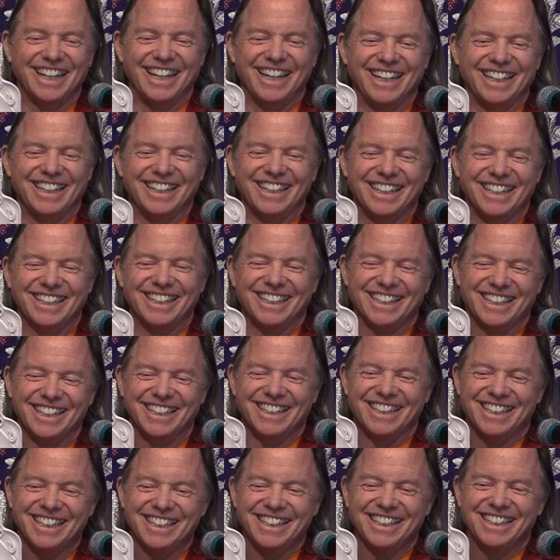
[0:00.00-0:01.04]
okay.
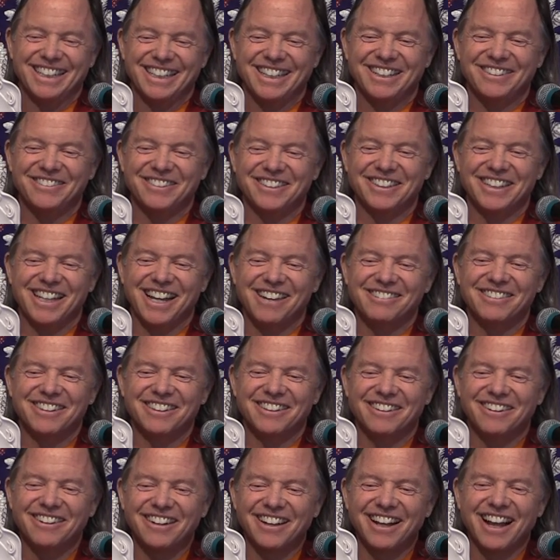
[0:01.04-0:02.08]
You will never
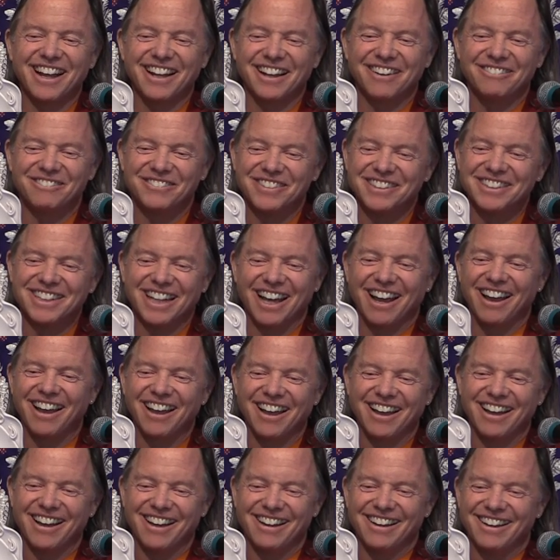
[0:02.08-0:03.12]
look like a Buddha.
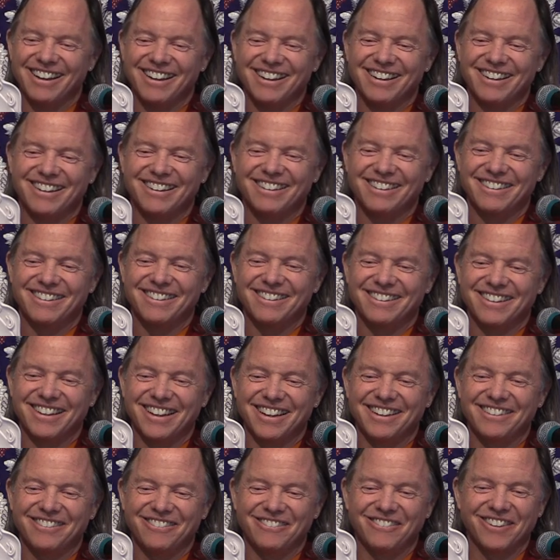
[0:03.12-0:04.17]

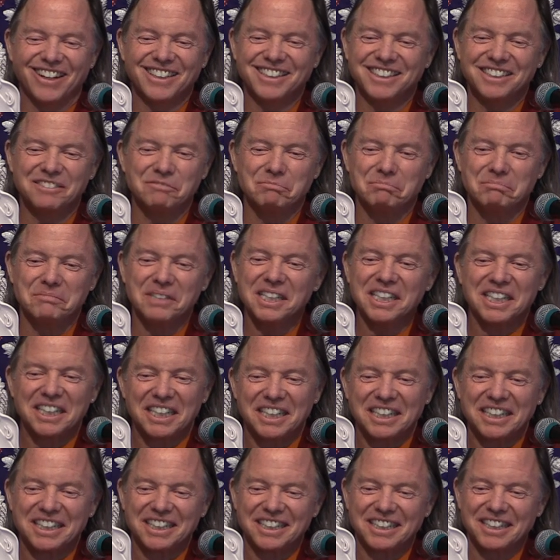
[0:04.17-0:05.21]
Okay. What's it
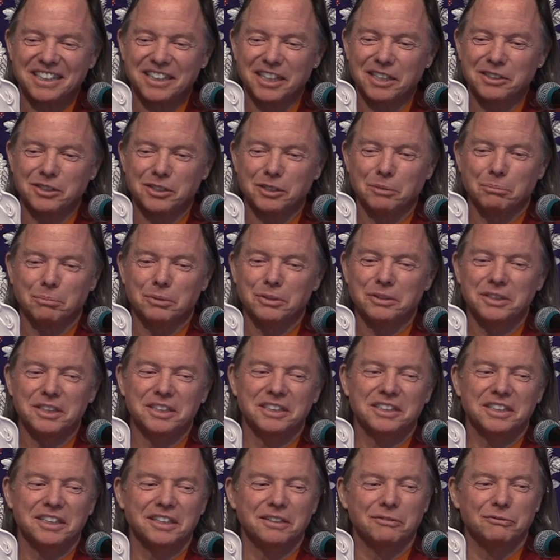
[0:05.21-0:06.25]
mean? Then Subhuti
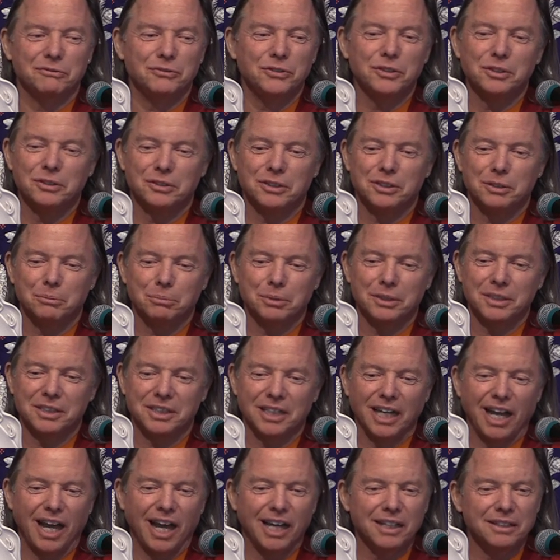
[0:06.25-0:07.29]
is confused. Subhuti
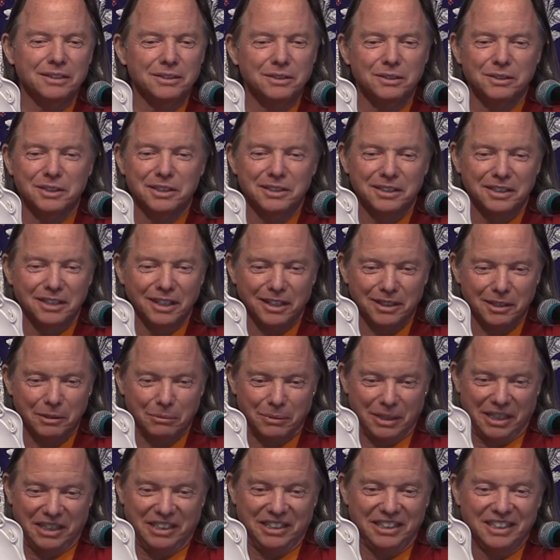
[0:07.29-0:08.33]
said, I don't know what you're talking
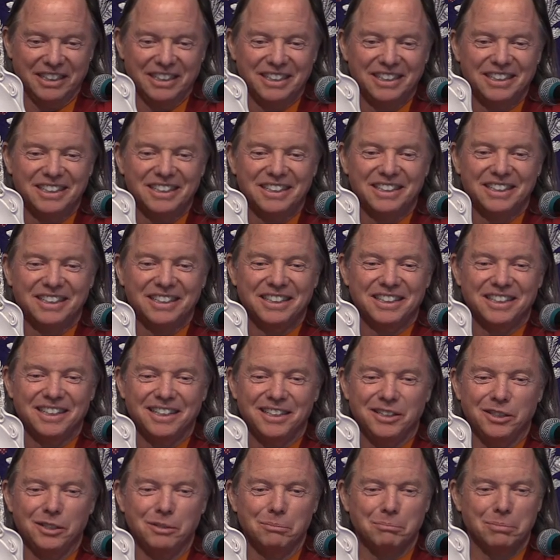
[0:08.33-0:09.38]
about.
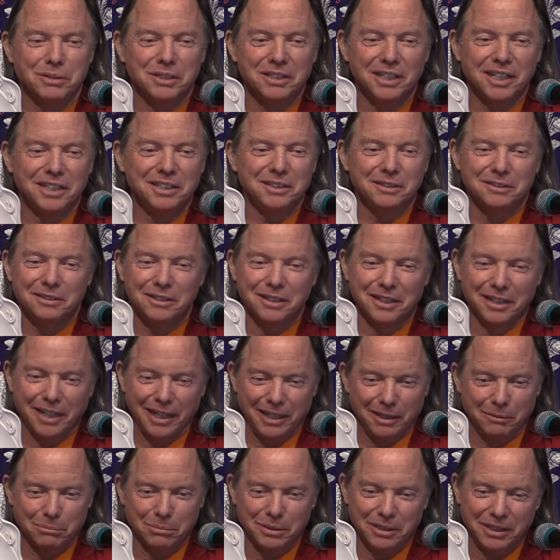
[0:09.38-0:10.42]
You're Buddha, you look
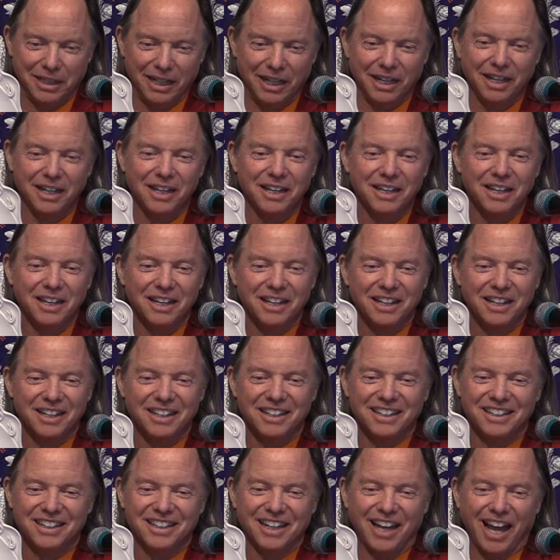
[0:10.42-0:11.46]
like a Buddha.
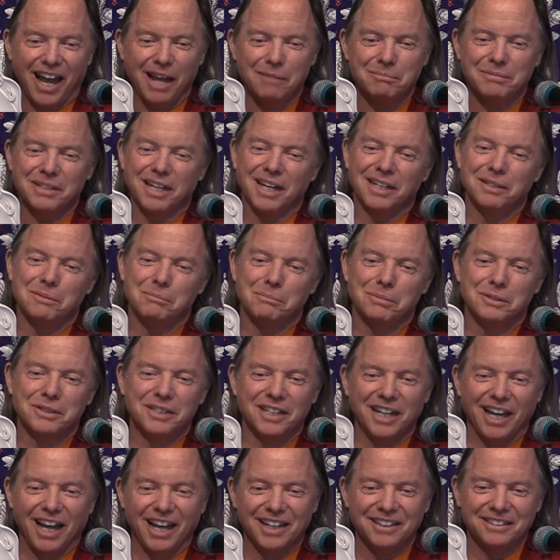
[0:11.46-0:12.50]
I'm not a
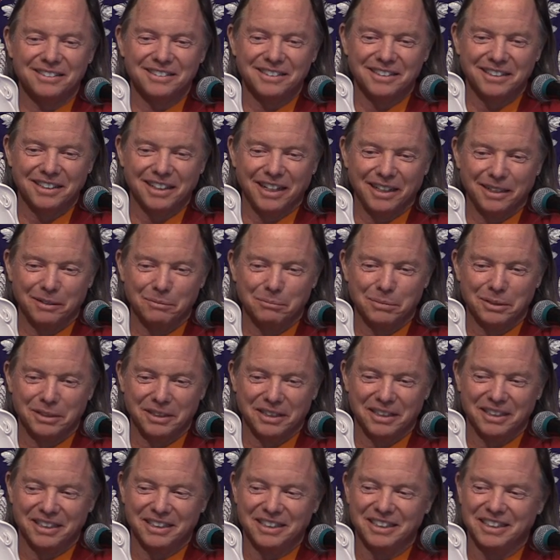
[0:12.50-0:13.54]
Buddha, I don't look like a
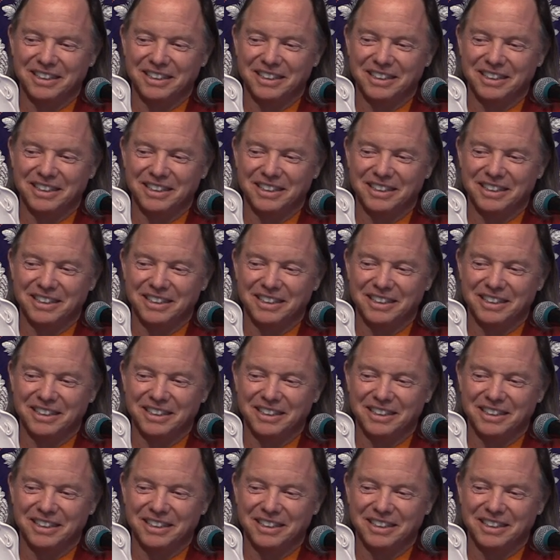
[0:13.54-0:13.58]
Buddha